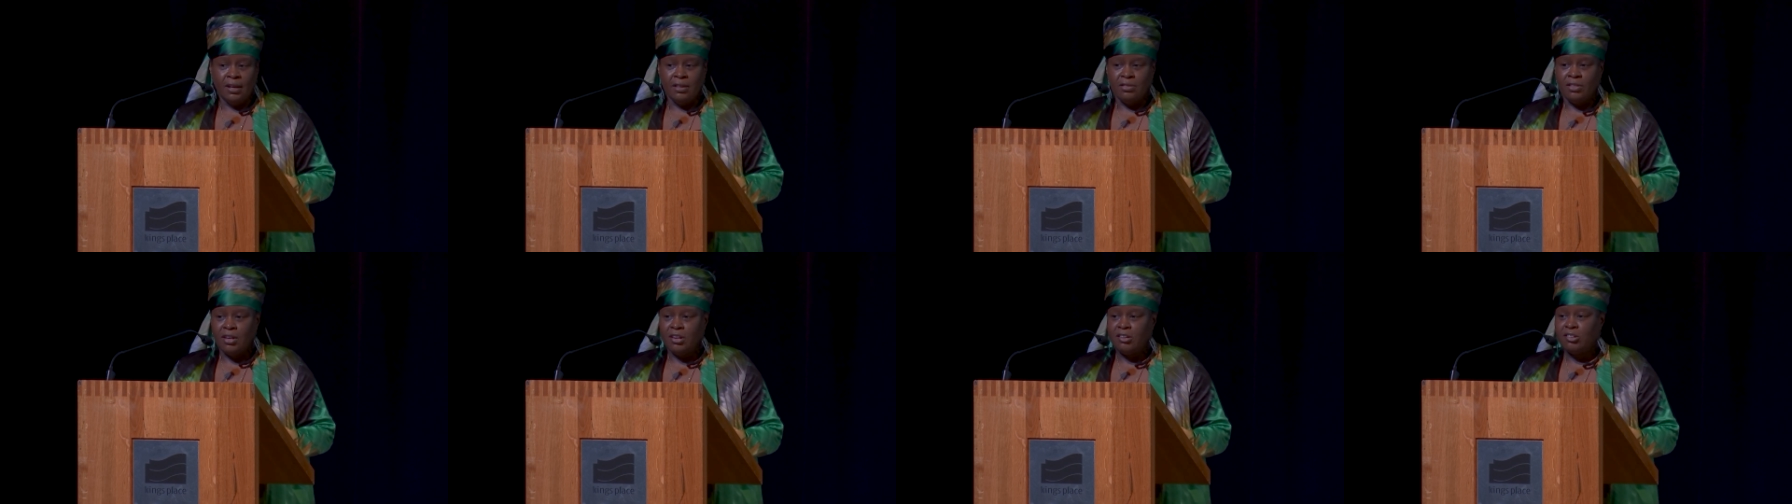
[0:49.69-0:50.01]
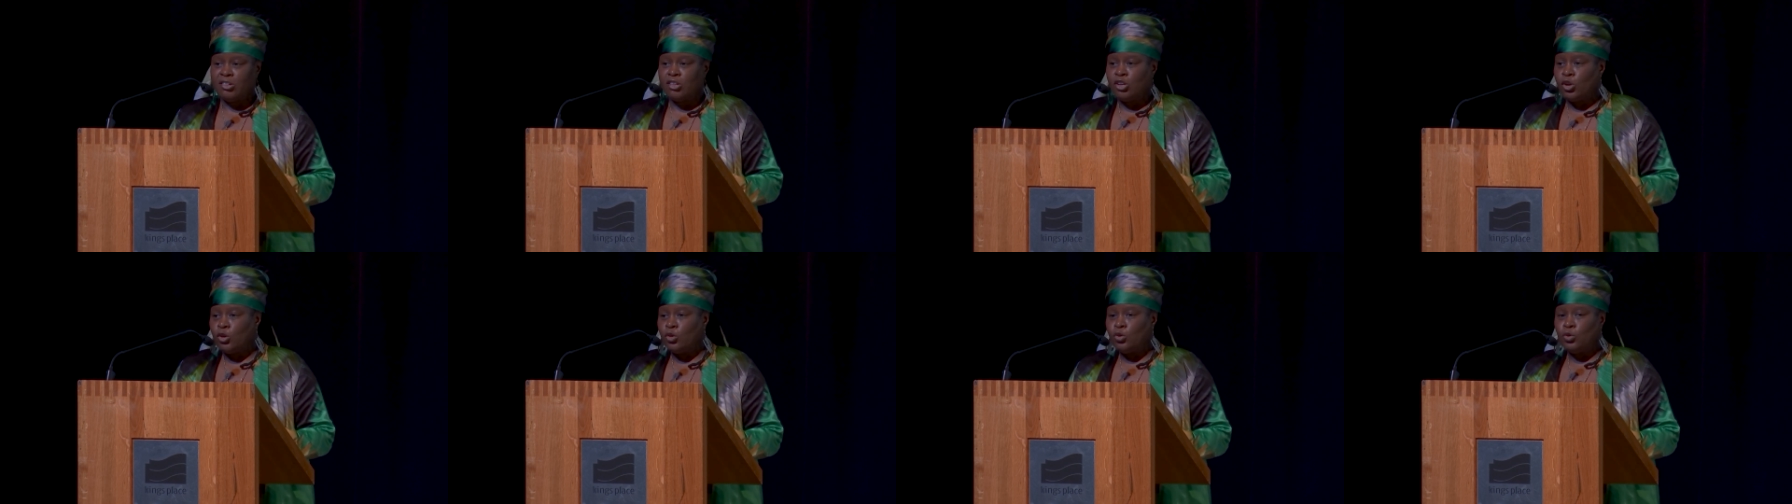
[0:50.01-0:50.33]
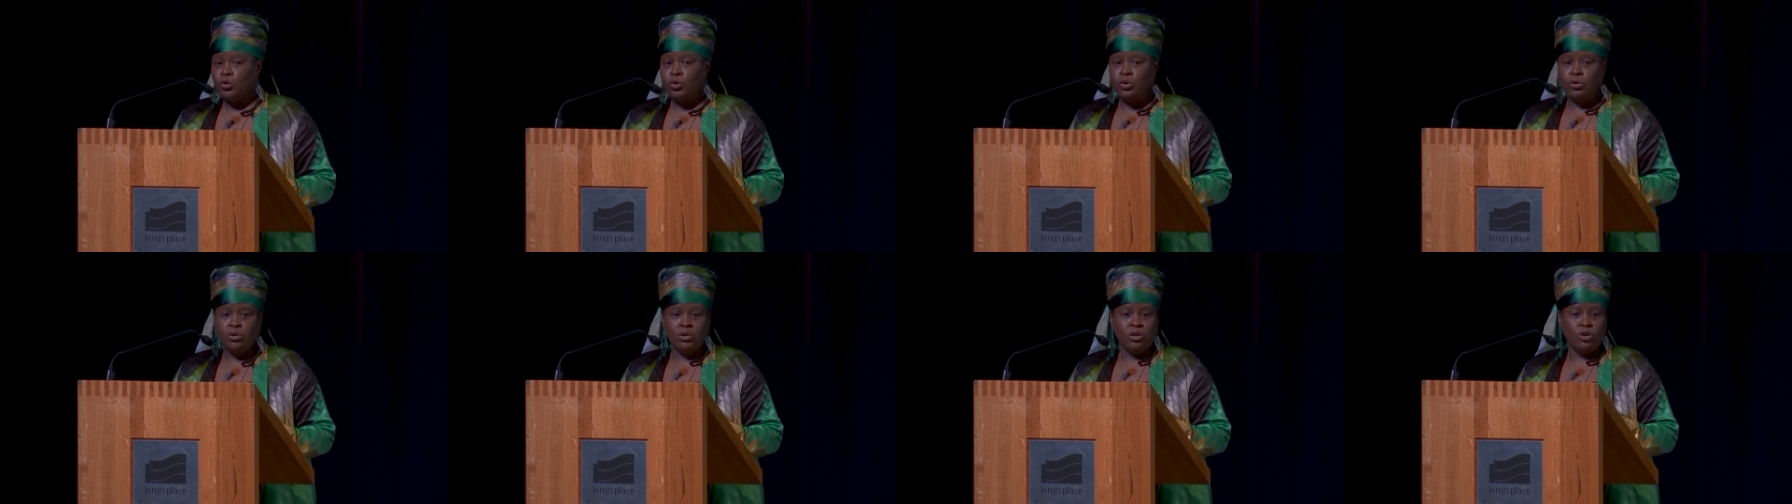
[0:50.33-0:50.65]
there's no
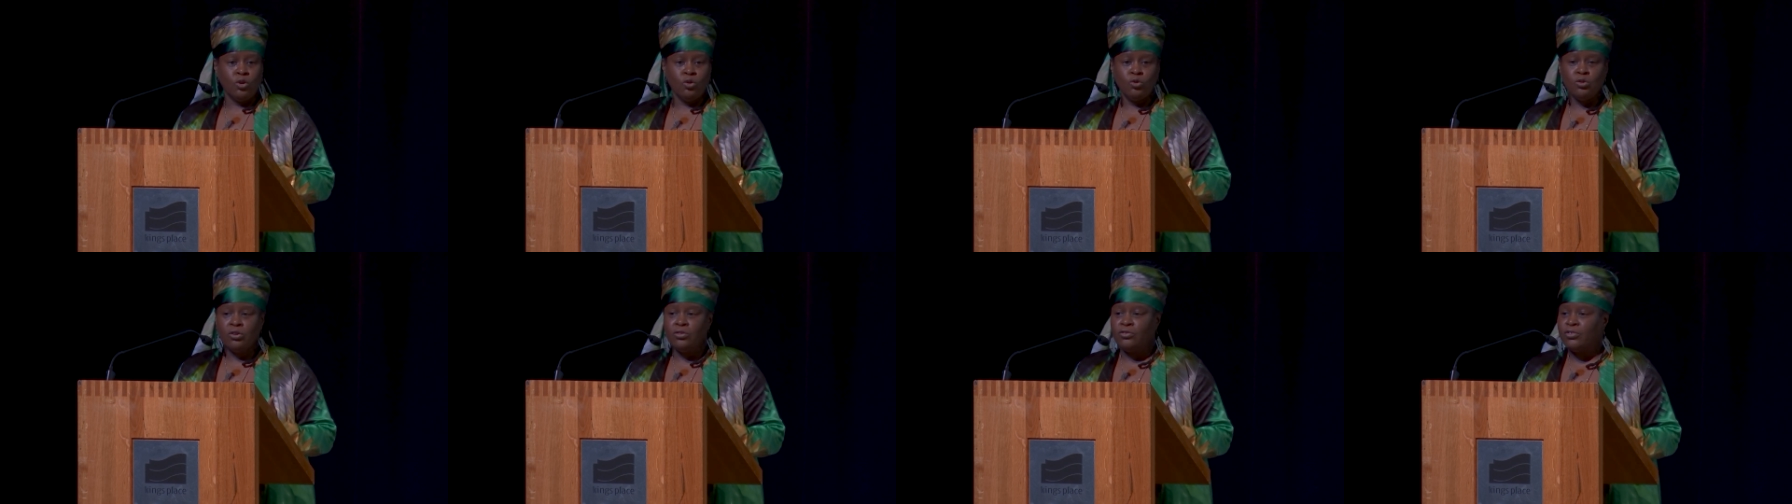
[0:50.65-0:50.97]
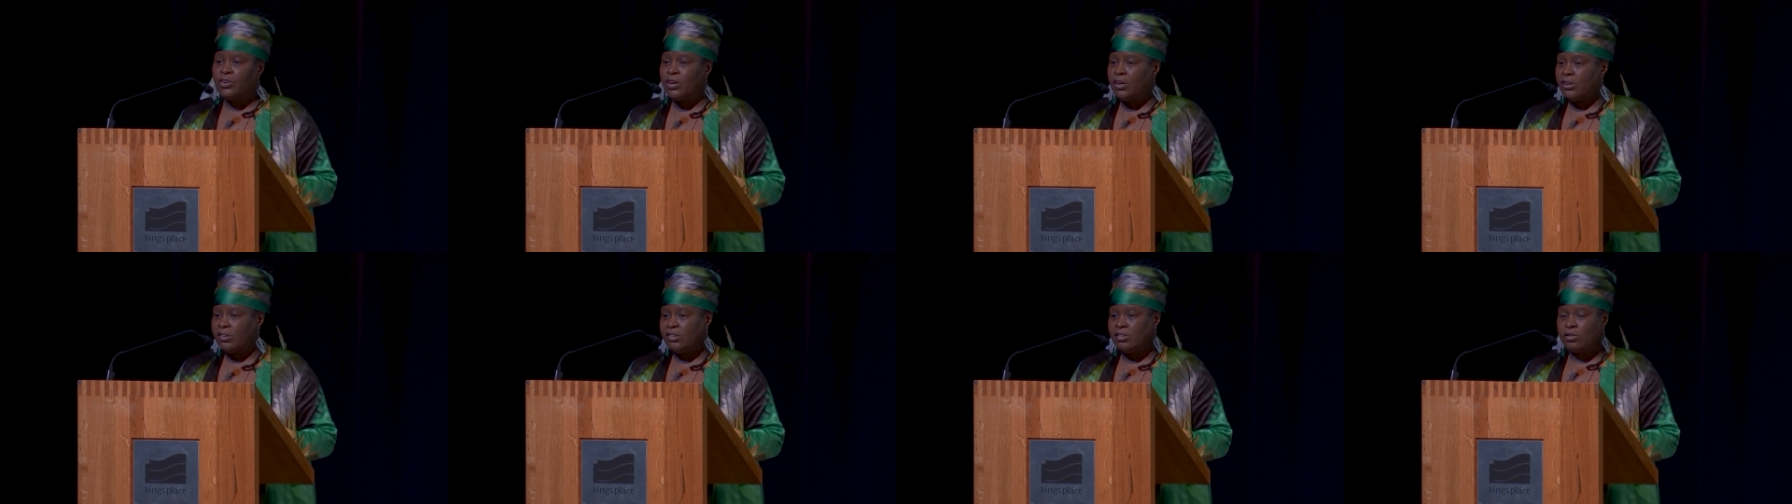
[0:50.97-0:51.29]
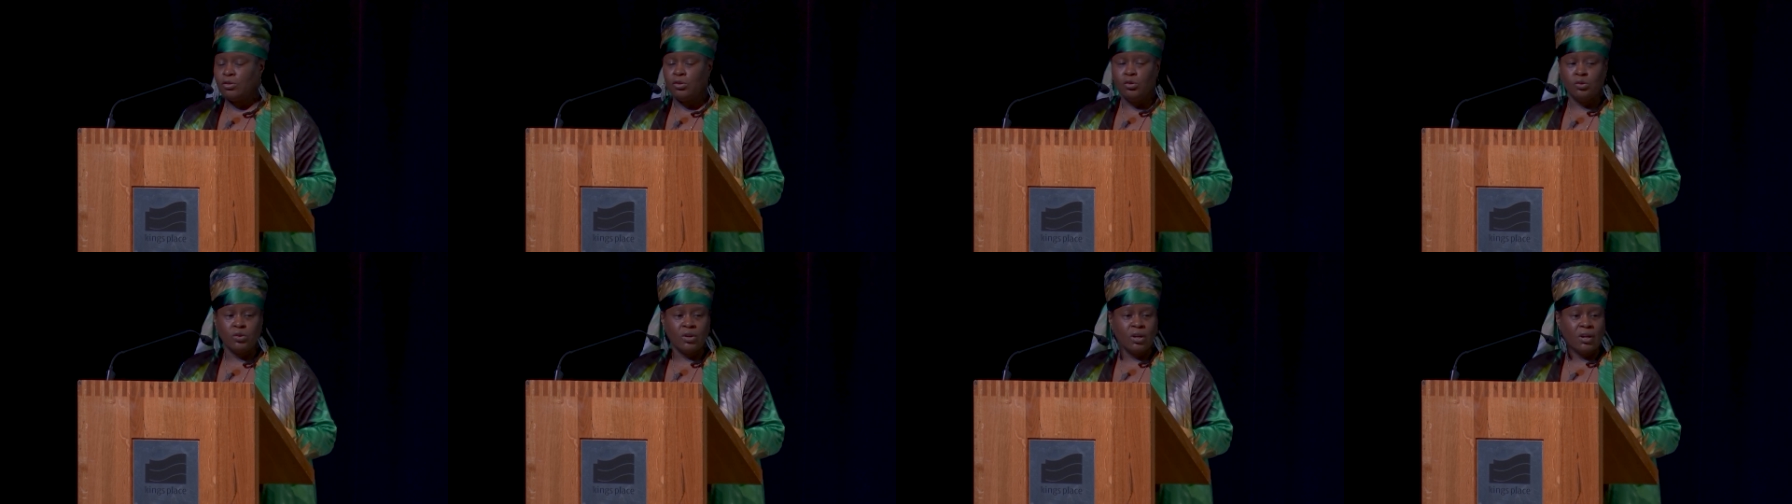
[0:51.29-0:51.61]

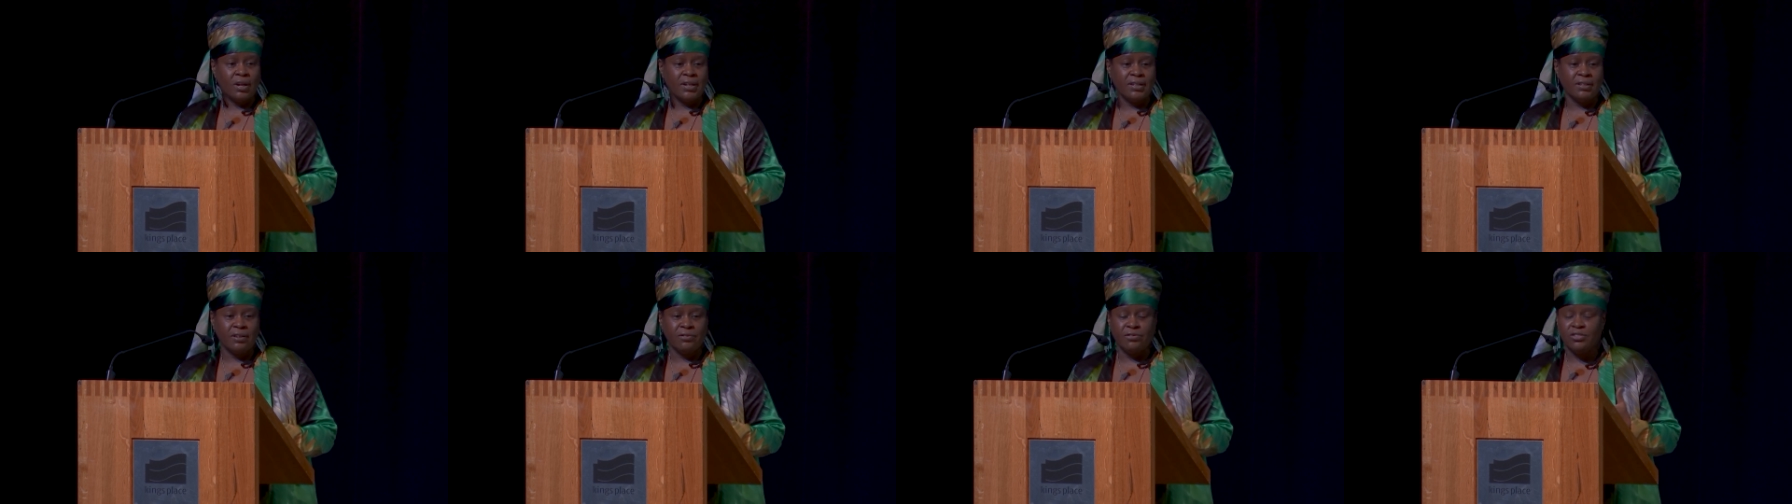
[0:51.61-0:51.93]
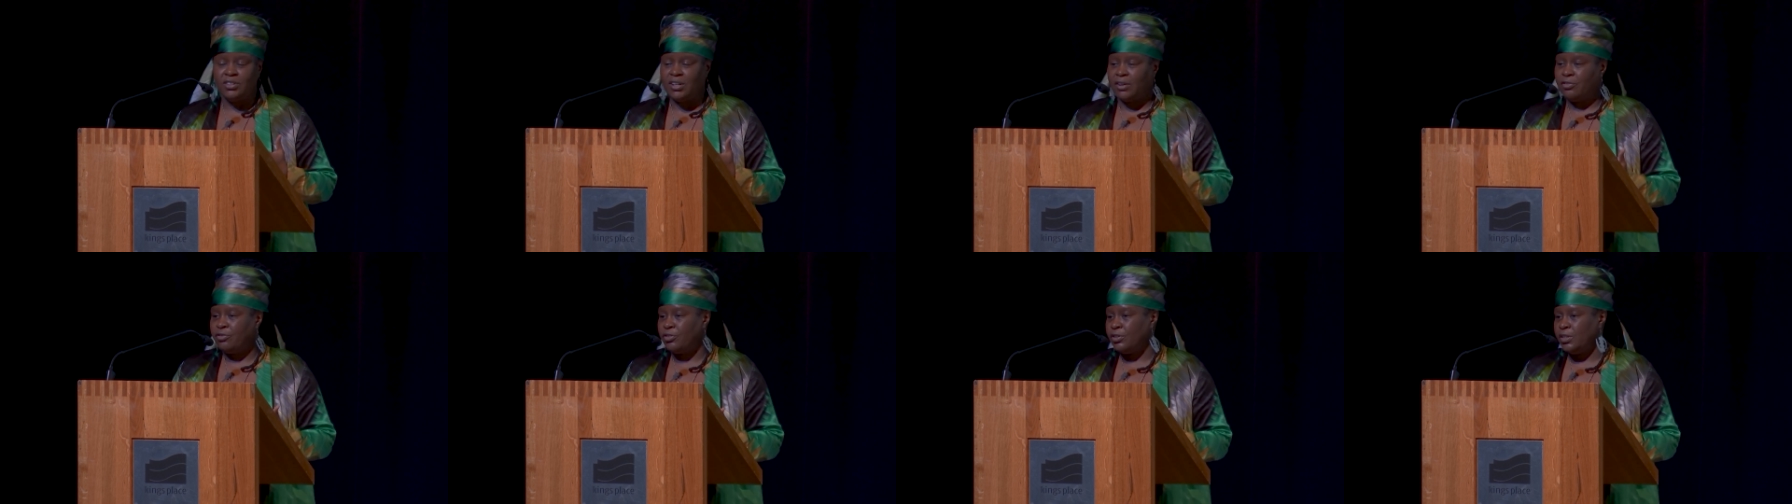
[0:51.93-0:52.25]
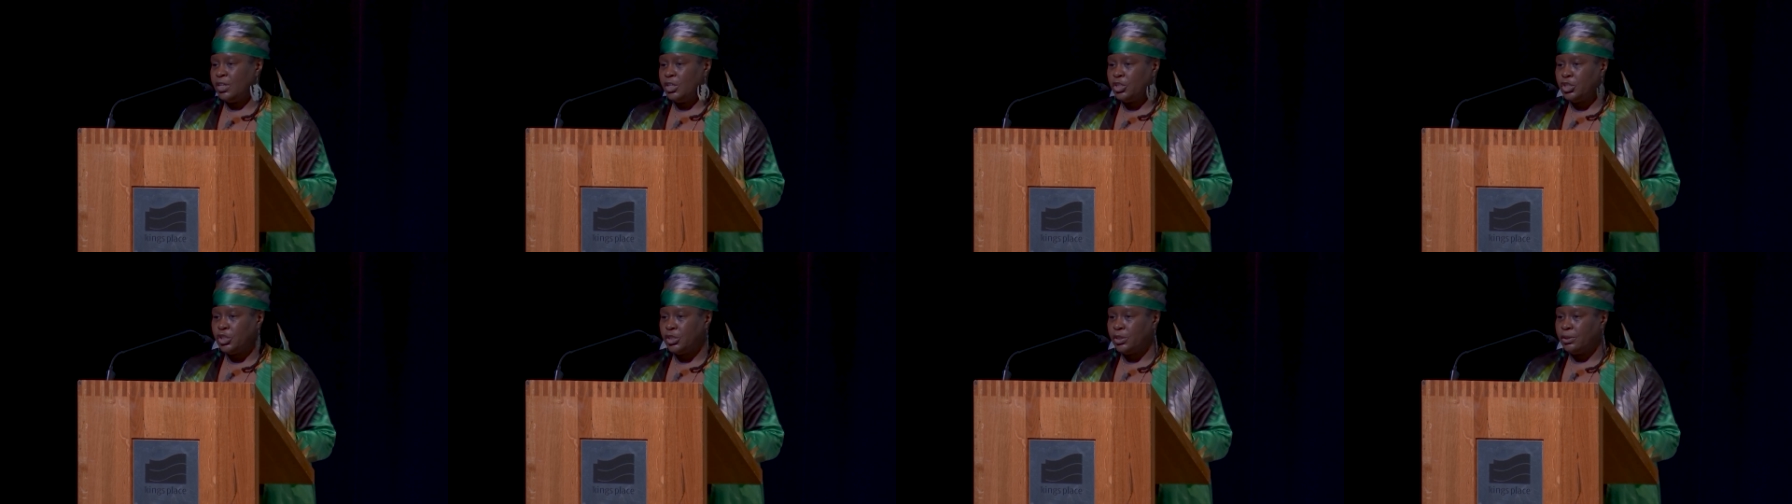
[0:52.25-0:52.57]
universal kind of
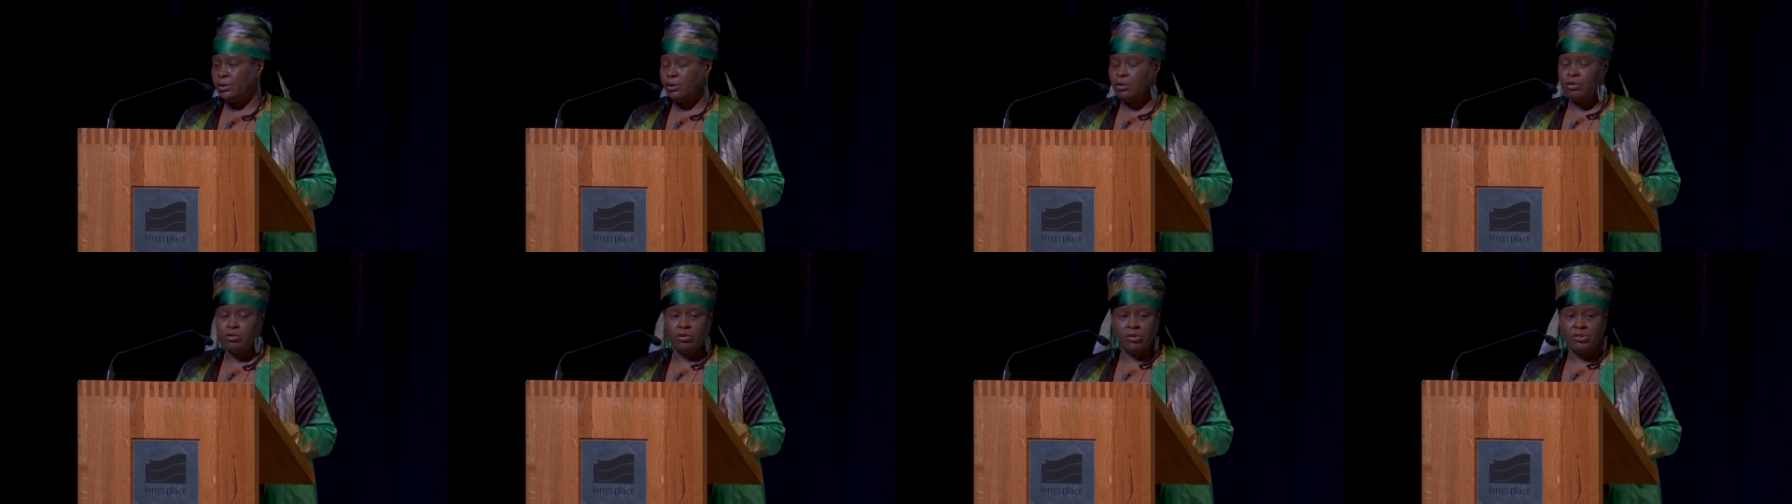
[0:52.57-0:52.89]
definition or